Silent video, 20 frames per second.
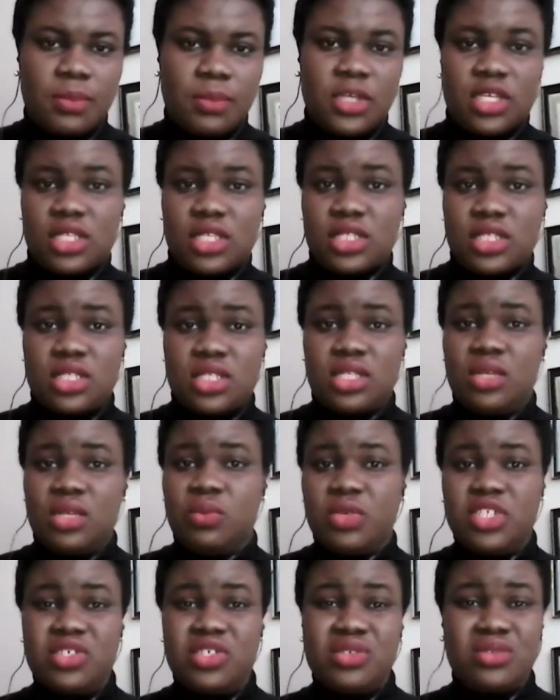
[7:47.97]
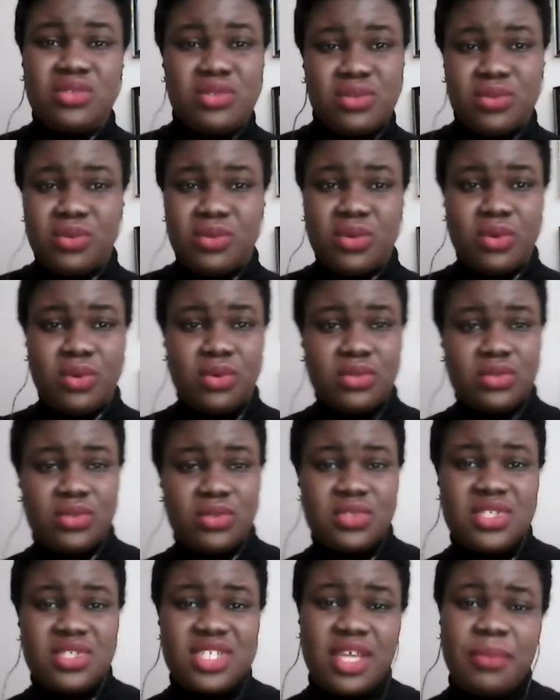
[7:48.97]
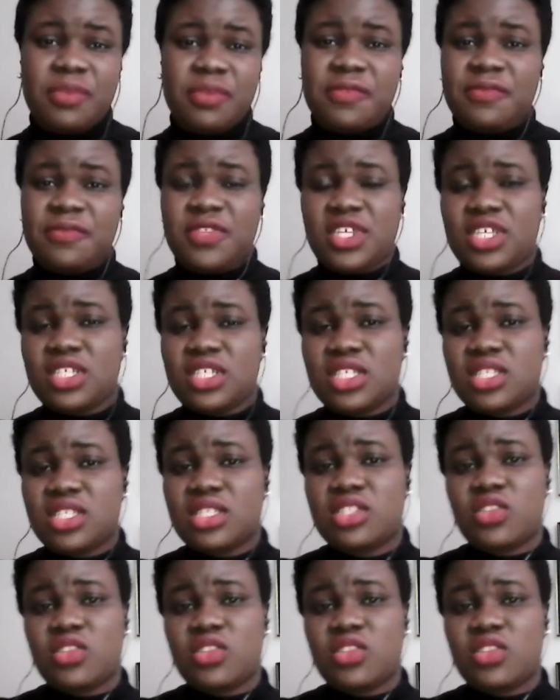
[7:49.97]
Because when you do those type of things,